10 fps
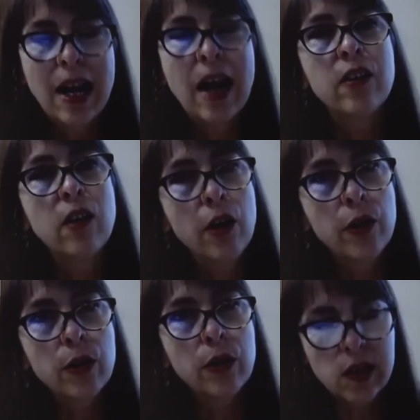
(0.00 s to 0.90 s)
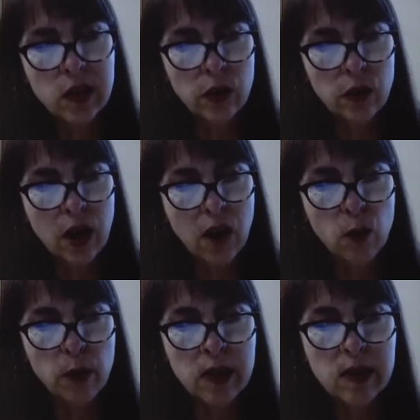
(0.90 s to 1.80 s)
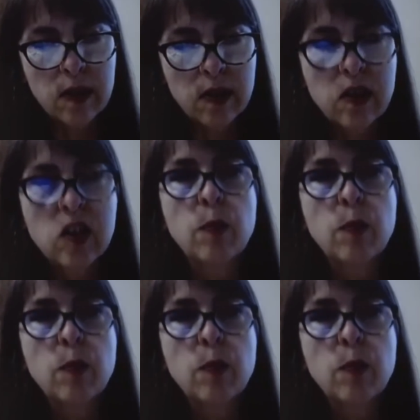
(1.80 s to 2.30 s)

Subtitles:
and other concerned governments to